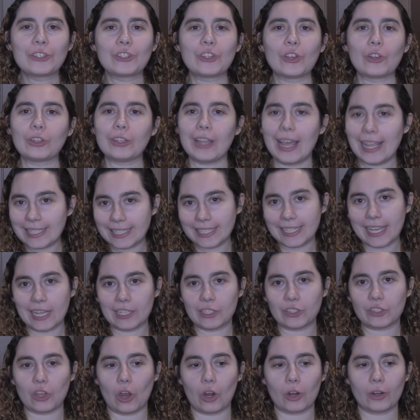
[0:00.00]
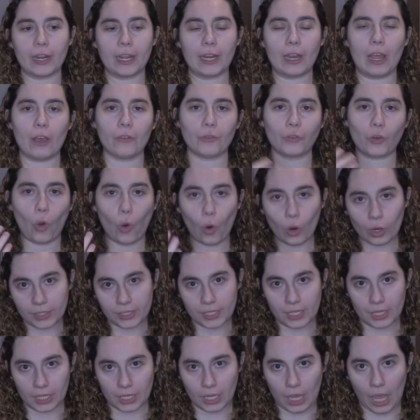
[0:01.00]
So let's get started. Of
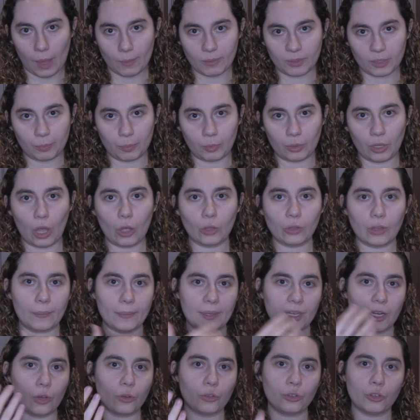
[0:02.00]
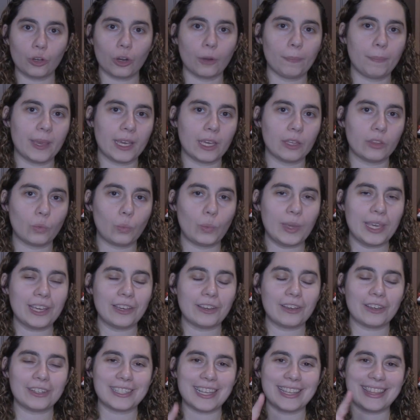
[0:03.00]
course, in the comments below, let me know your pick of the
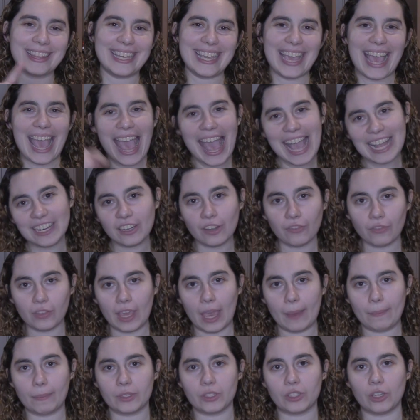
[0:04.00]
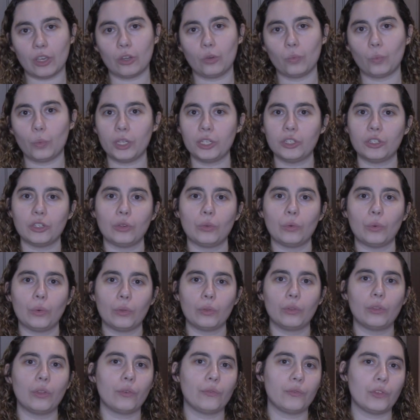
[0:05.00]
week, because at the end of the episode, we
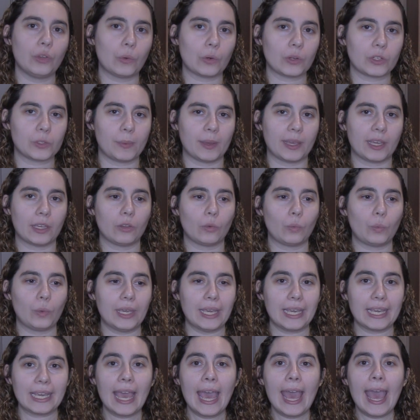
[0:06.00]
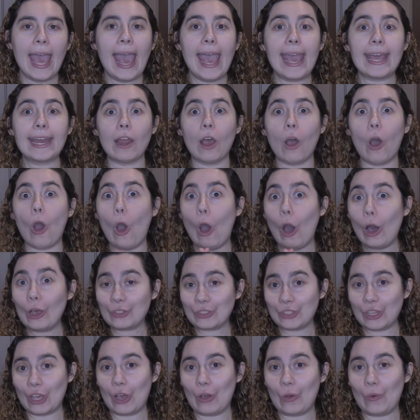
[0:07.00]
do the viewer's pick of the week. And
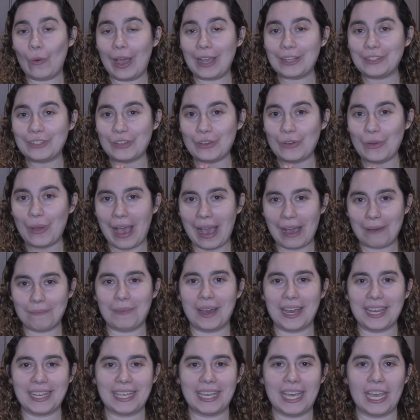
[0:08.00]
also, I do have my